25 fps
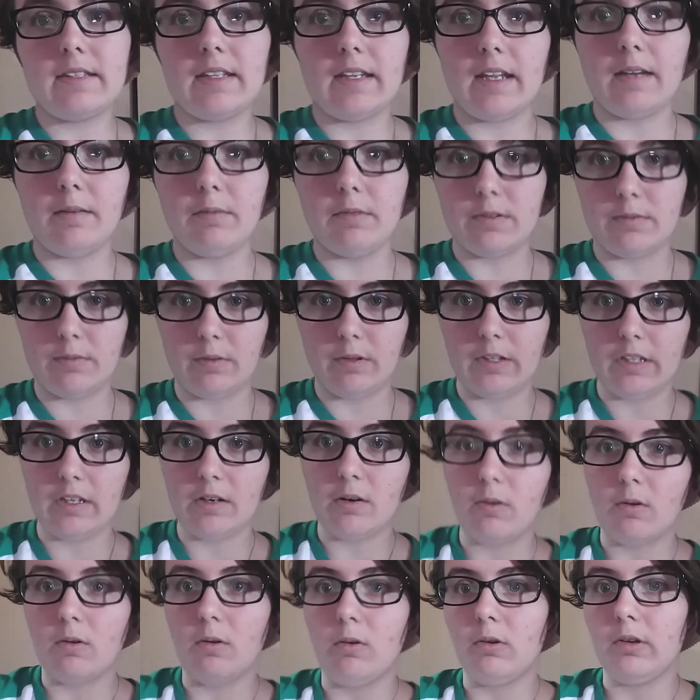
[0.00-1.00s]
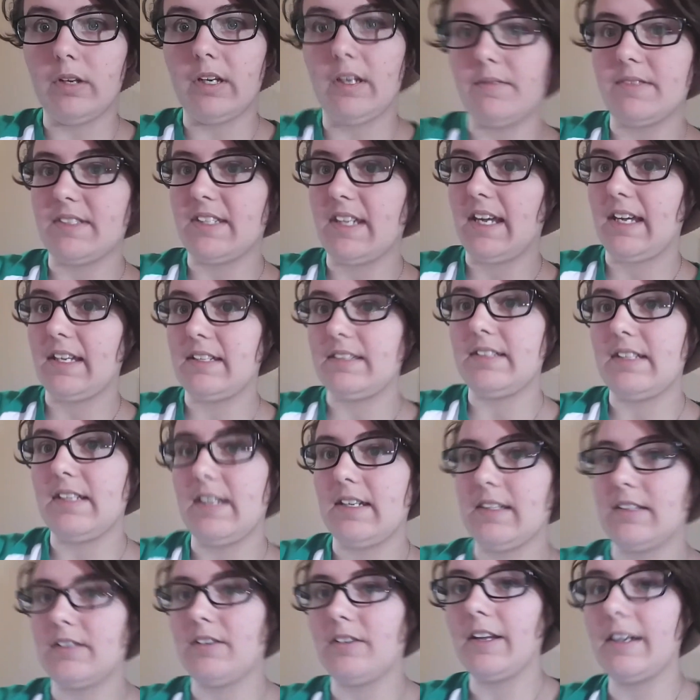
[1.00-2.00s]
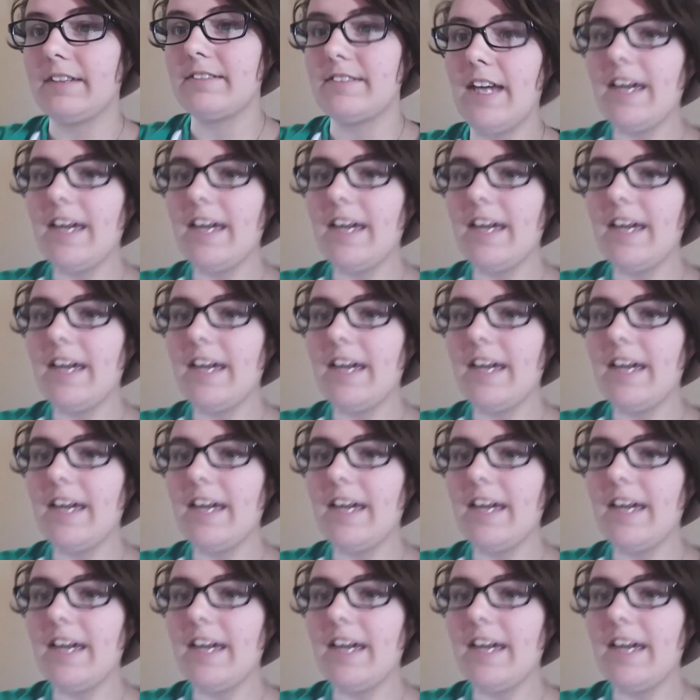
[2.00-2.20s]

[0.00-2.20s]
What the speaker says: and it was really old and it was an antique, and they're like,